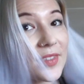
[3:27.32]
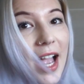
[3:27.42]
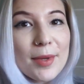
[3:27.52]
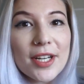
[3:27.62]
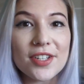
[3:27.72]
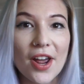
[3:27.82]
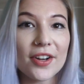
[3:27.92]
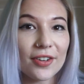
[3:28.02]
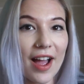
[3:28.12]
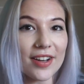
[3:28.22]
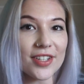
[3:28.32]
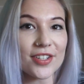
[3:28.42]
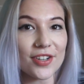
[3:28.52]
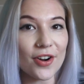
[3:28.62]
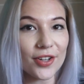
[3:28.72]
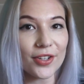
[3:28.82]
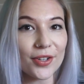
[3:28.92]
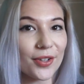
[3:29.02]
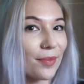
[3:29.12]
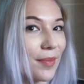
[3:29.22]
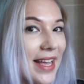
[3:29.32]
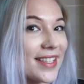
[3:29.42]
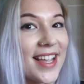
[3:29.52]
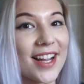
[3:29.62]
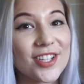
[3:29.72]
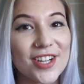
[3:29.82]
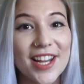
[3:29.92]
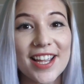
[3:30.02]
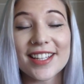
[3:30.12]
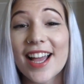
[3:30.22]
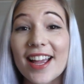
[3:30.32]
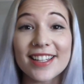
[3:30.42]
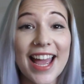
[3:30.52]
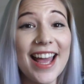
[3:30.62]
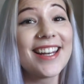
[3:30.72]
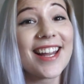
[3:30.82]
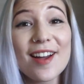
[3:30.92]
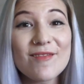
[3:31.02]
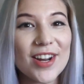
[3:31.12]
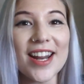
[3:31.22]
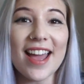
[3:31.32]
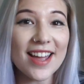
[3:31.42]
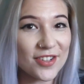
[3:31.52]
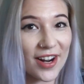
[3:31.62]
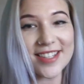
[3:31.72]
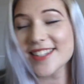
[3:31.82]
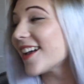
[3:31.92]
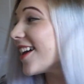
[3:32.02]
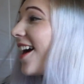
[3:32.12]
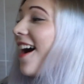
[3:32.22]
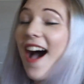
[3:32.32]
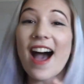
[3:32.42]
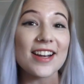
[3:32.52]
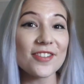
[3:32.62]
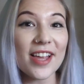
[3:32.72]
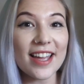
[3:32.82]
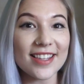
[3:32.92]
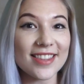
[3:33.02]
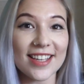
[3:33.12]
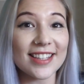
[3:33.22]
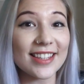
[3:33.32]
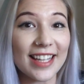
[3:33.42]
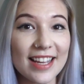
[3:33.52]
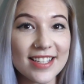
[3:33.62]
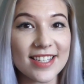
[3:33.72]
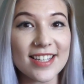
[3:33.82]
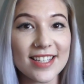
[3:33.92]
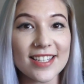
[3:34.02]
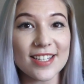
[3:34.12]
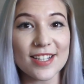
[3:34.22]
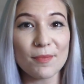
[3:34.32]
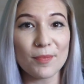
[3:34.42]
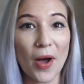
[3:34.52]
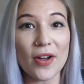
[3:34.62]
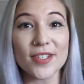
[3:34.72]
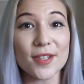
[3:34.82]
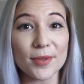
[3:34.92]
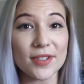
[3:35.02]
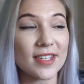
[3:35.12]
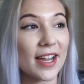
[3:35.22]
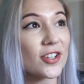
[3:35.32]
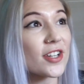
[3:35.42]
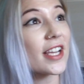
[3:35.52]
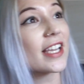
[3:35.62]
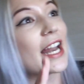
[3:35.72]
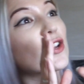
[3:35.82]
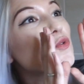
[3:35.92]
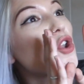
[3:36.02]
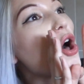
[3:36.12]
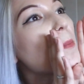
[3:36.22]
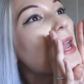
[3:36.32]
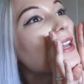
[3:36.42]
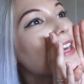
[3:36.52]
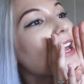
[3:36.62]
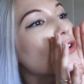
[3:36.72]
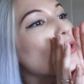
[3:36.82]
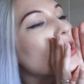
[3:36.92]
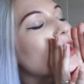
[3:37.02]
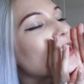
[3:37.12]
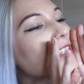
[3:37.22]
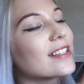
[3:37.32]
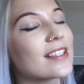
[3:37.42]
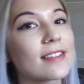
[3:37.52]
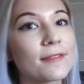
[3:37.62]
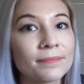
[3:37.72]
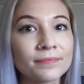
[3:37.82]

I'm gonna turn around to show you my sectioning. Again, I'm not a hairdresser. I do like the laziest possible sectioning. Can you not make that noise?